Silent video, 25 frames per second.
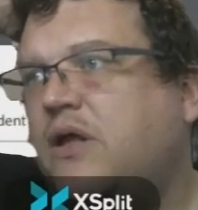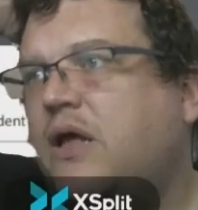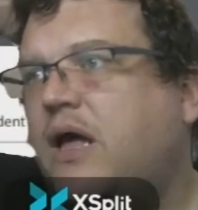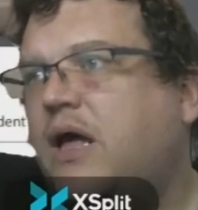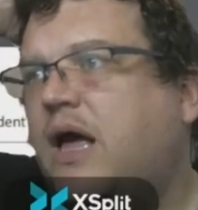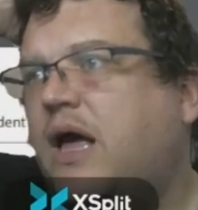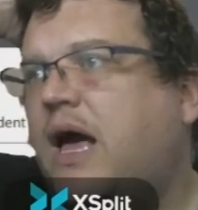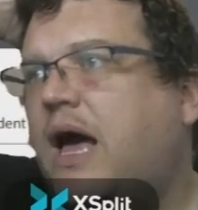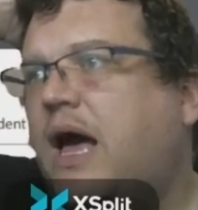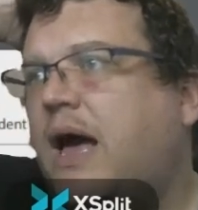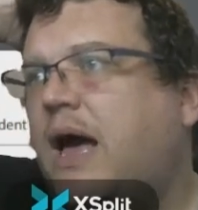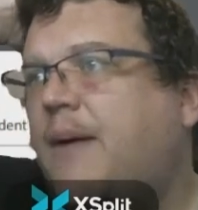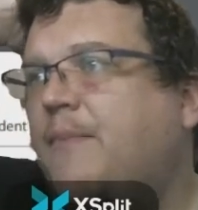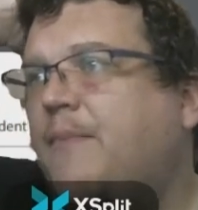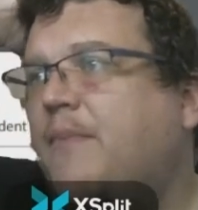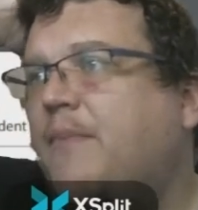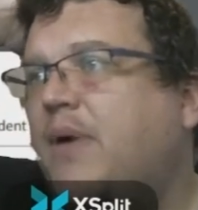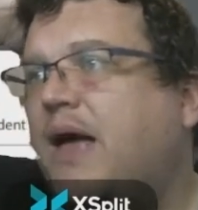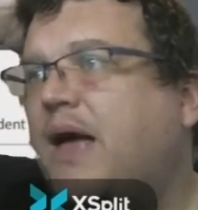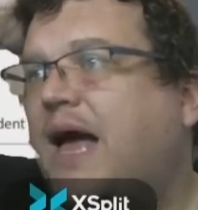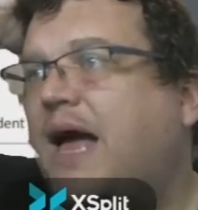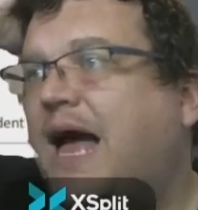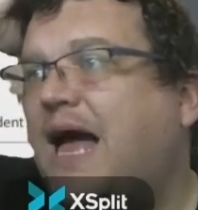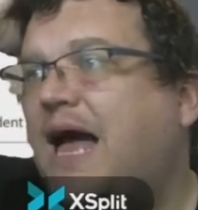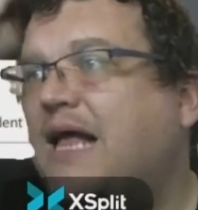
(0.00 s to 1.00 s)

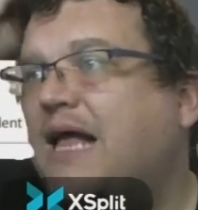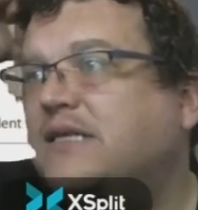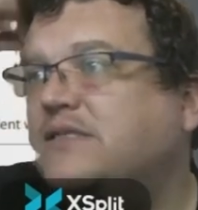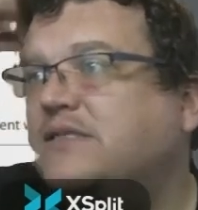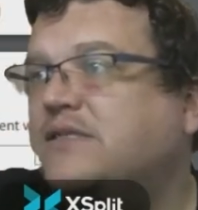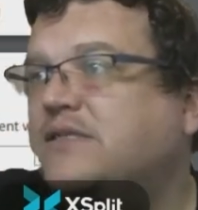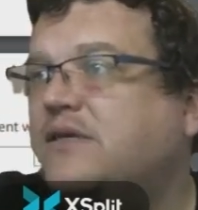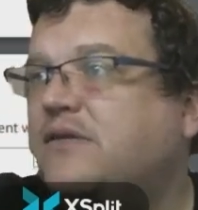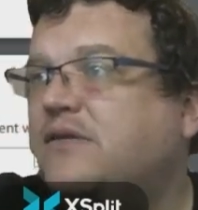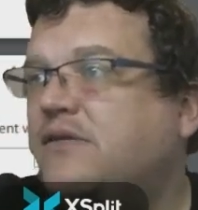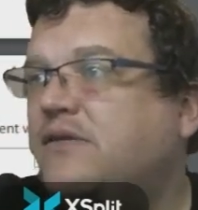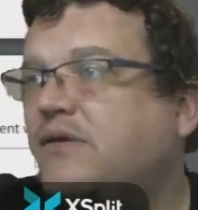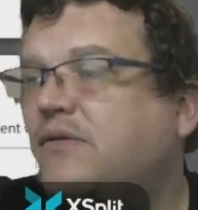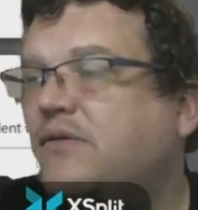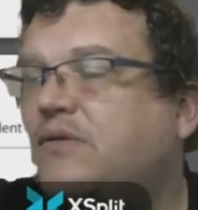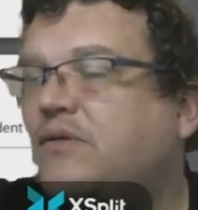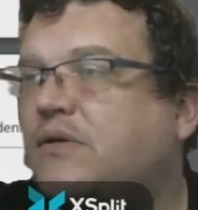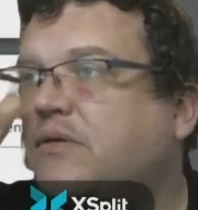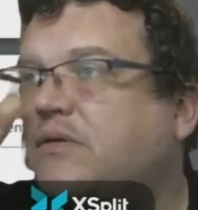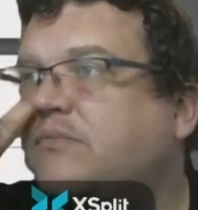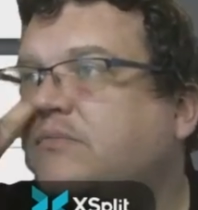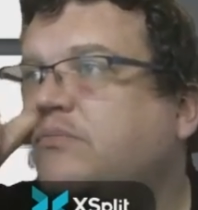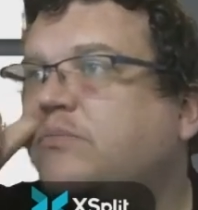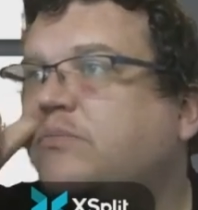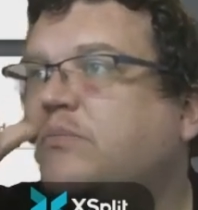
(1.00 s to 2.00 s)
and
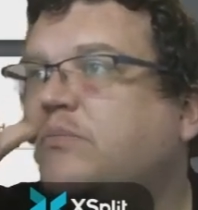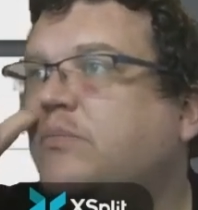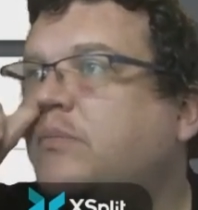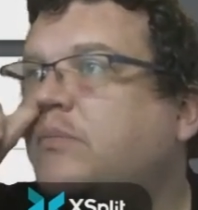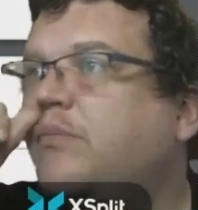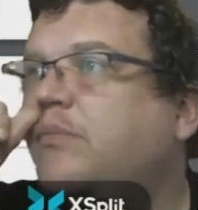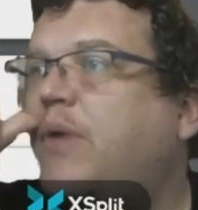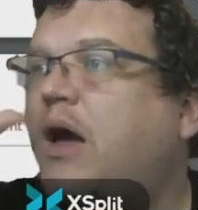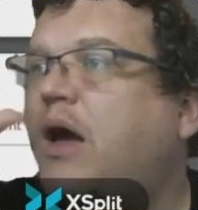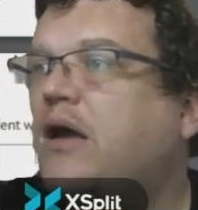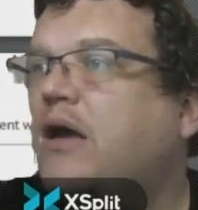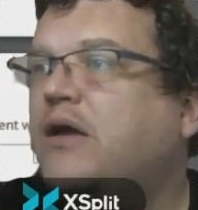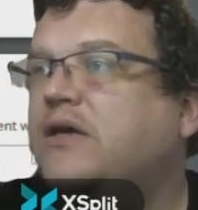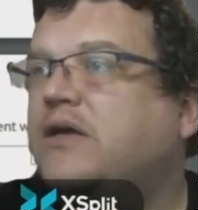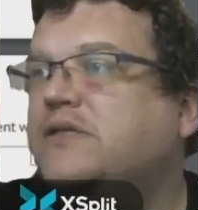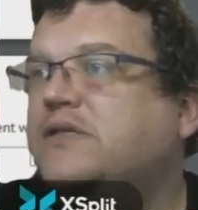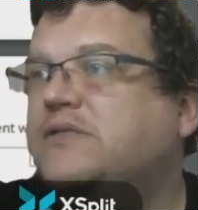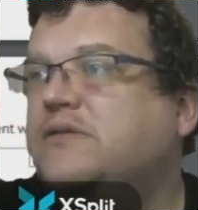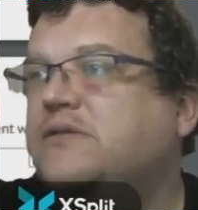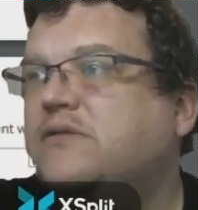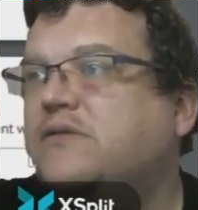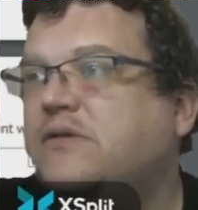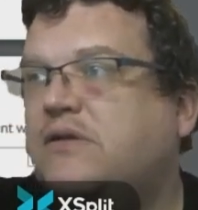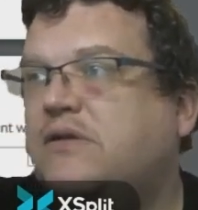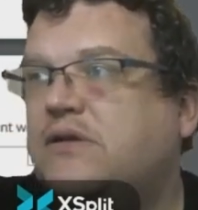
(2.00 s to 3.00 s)
the
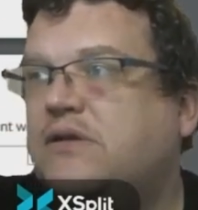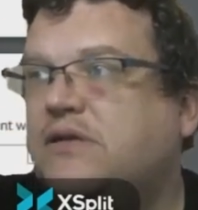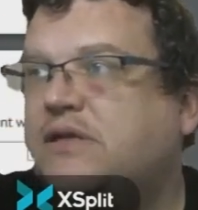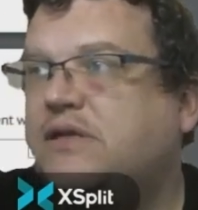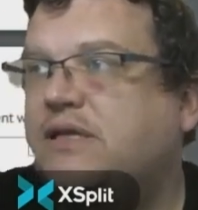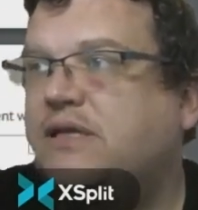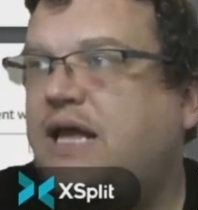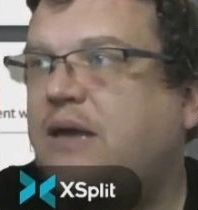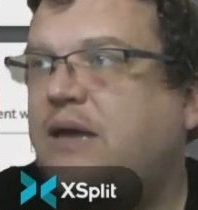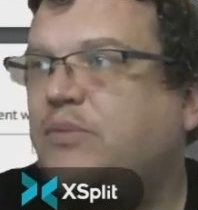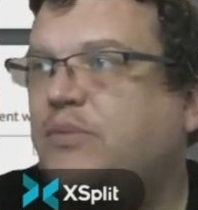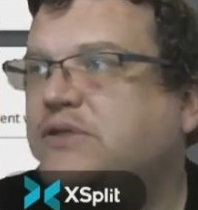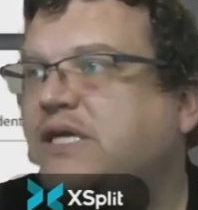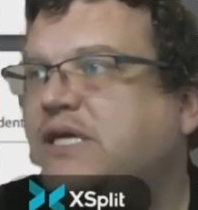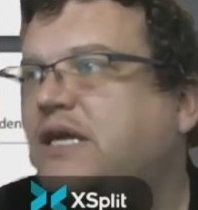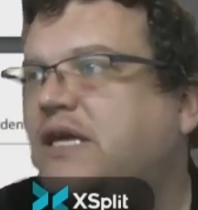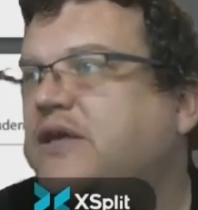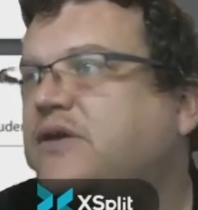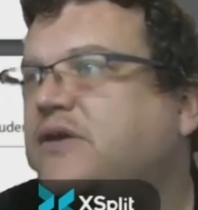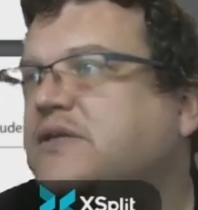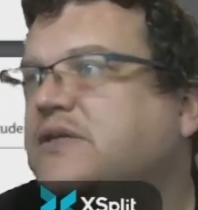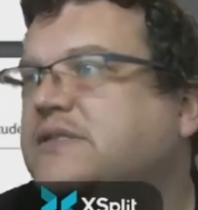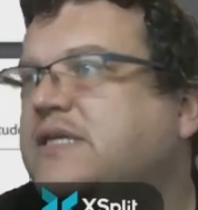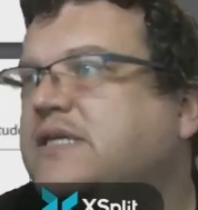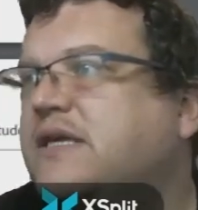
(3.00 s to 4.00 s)
markers labeled here. You
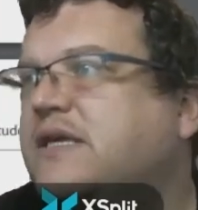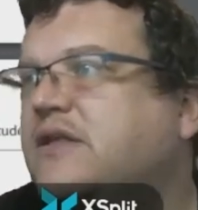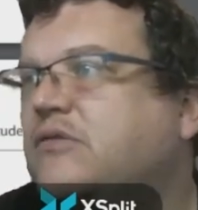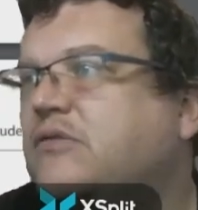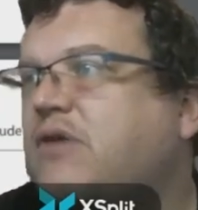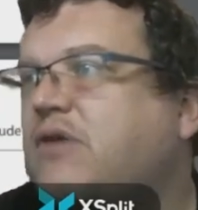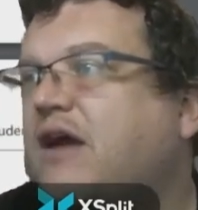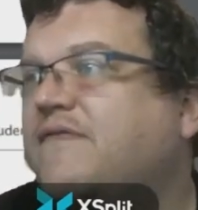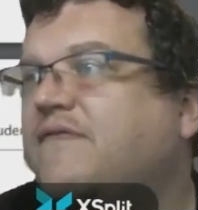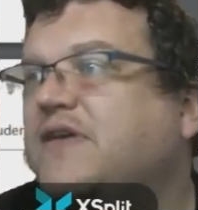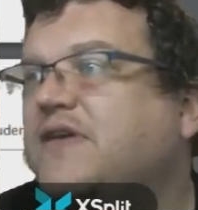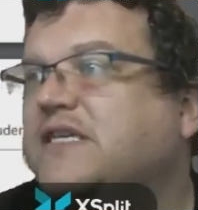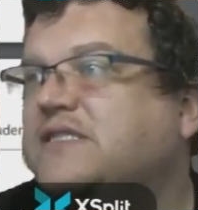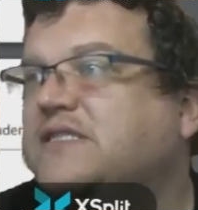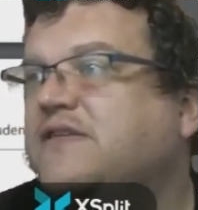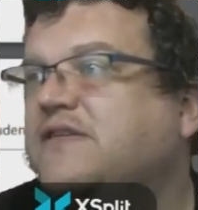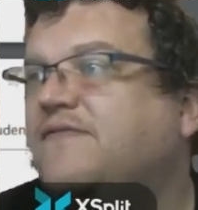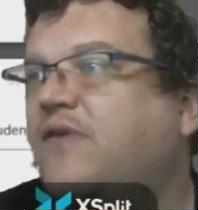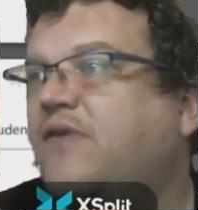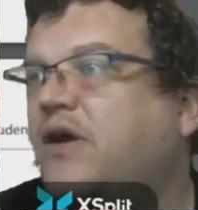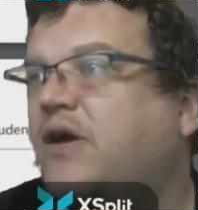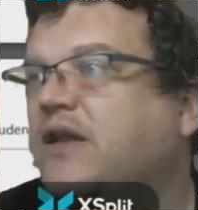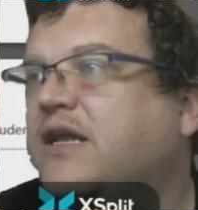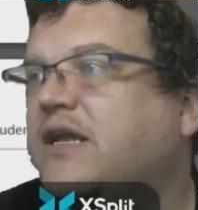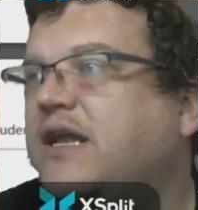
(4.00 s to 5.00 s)
can see the graph is
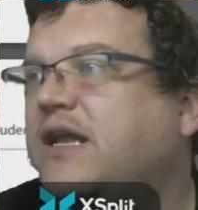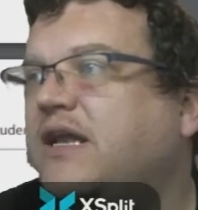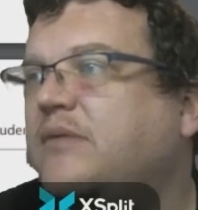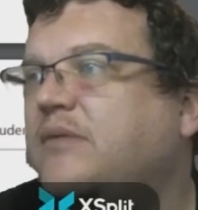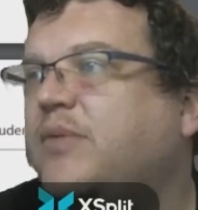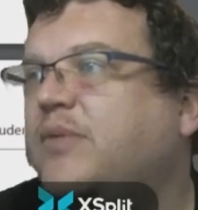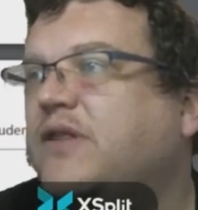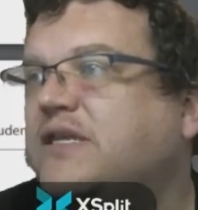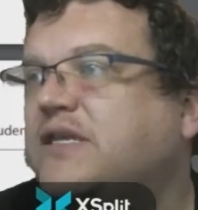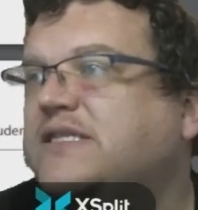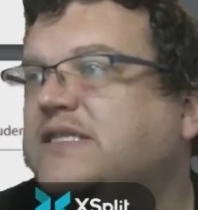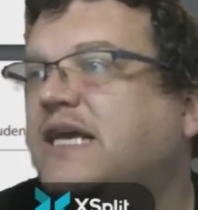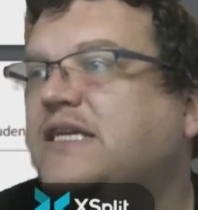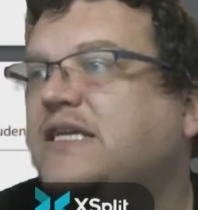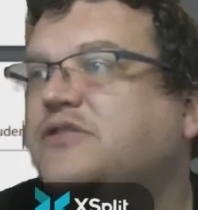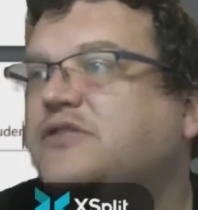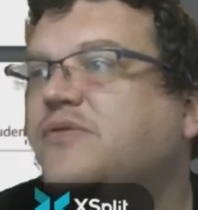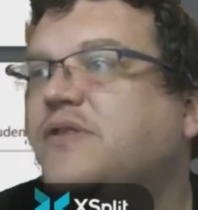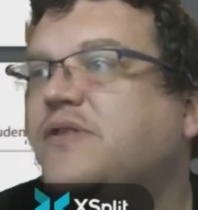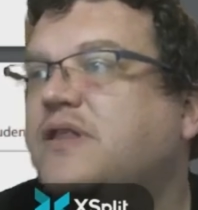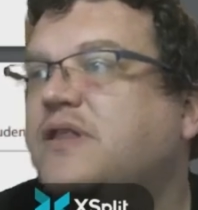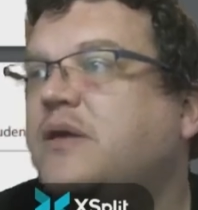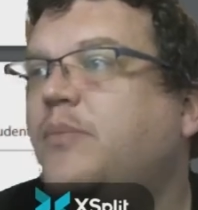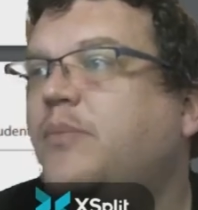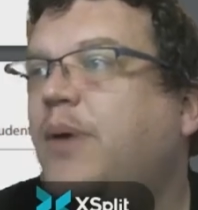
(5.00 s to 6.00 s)
defined clearly by the data
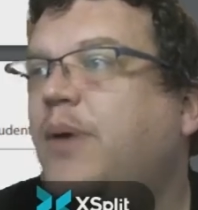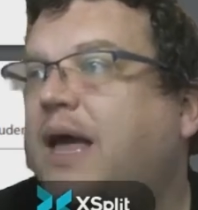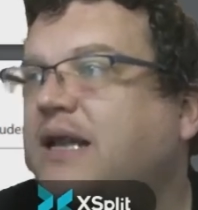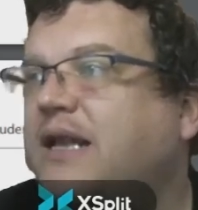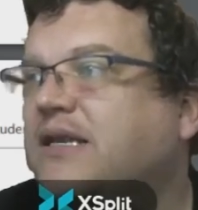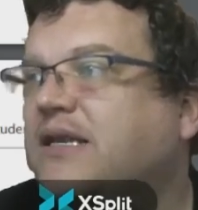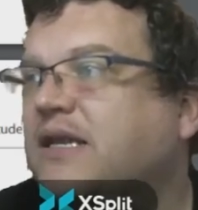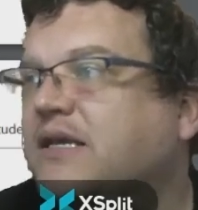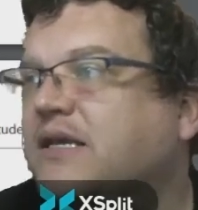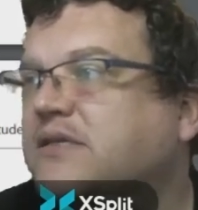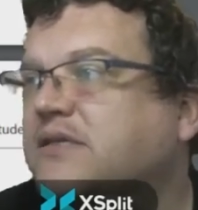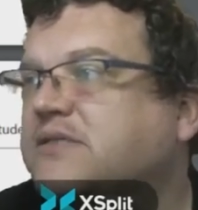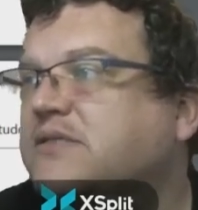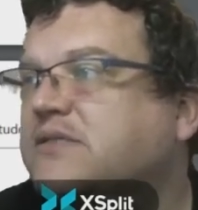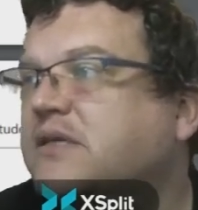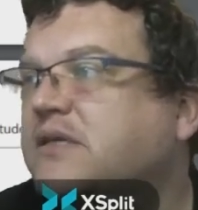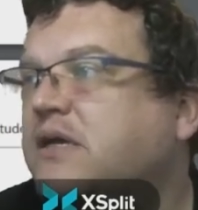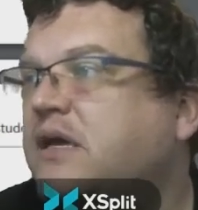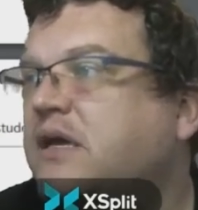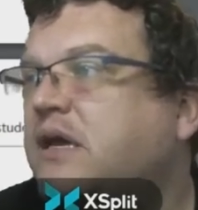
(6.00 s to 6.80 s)
in the appendix.